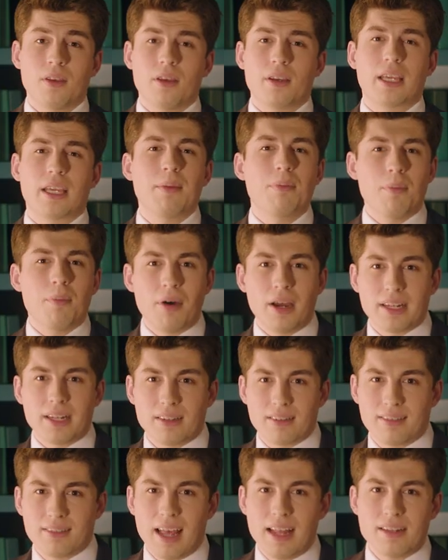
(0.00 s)
And keep in
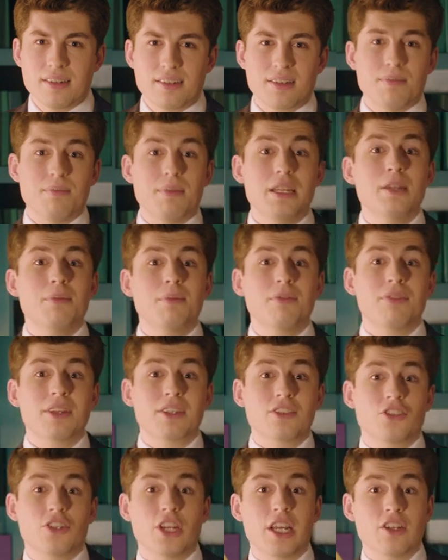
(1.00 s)
mind, SAND is the medium of
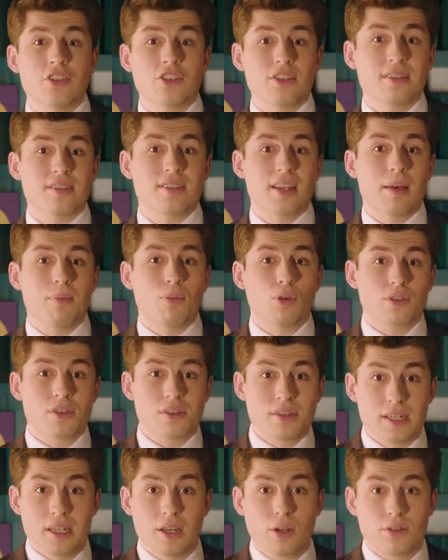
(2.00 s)
exchange in the
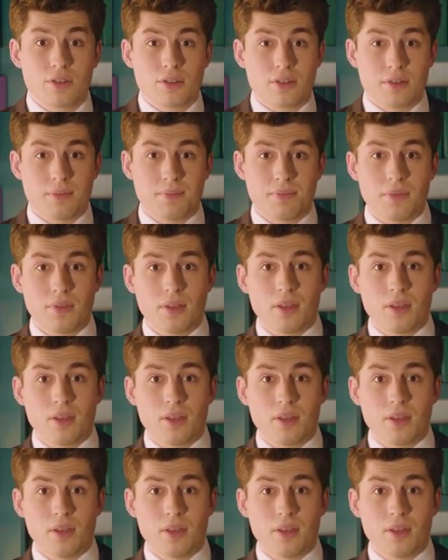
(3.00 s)
Sandbox's ecosystem,